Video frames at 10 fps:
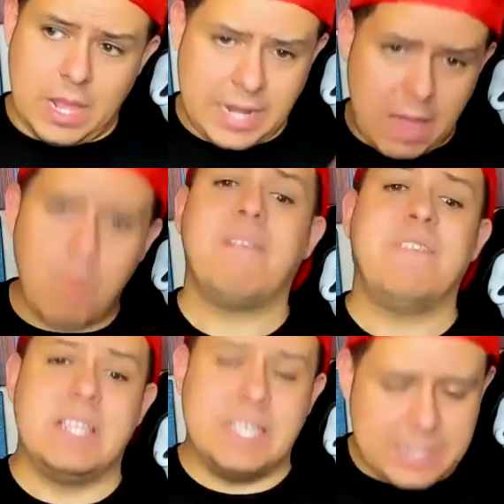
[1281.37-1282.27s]
Now I
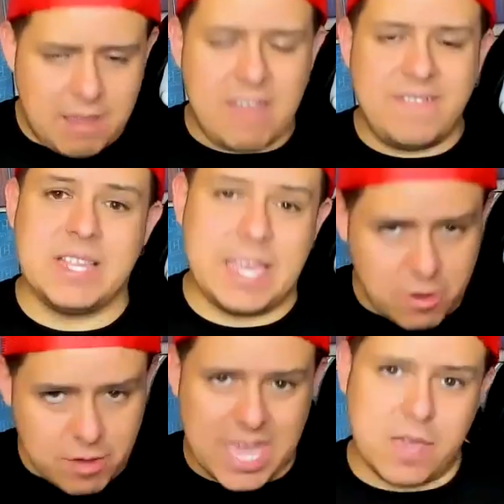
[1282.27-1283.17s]
feel it. Now I feel like,
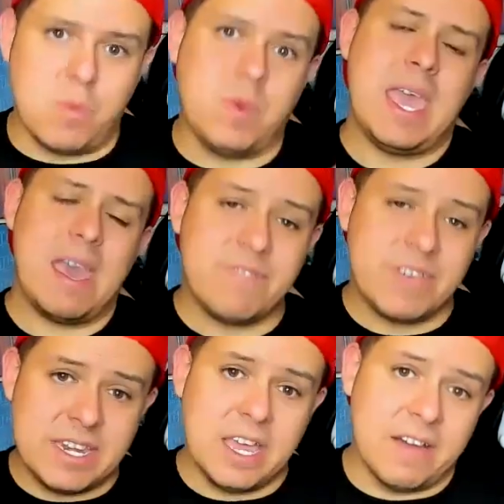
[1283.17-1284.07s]
okay, we have
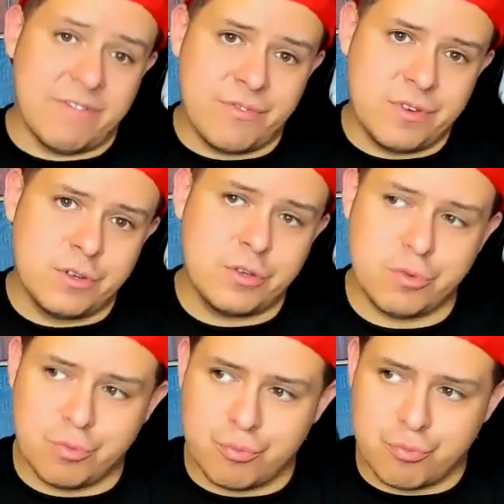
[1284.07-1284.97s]
enough
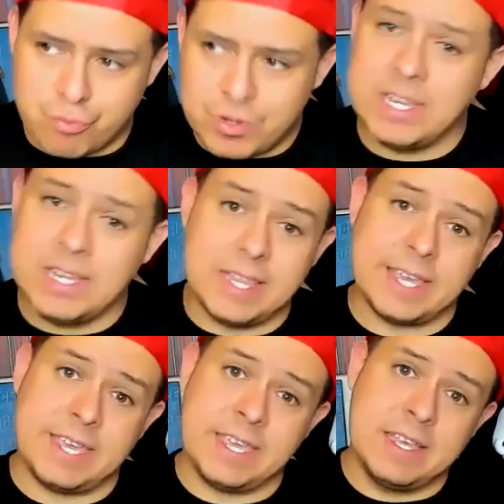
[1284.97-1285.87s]
to
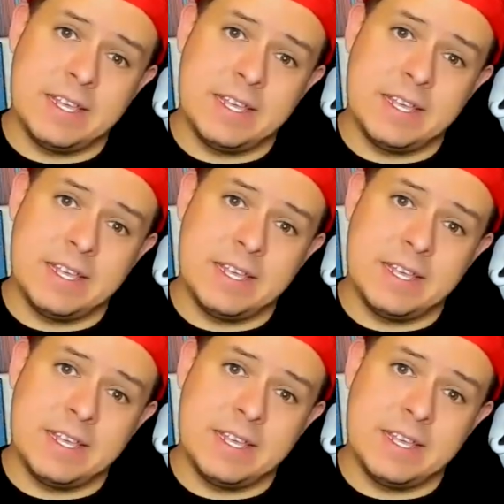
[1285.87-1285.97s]
really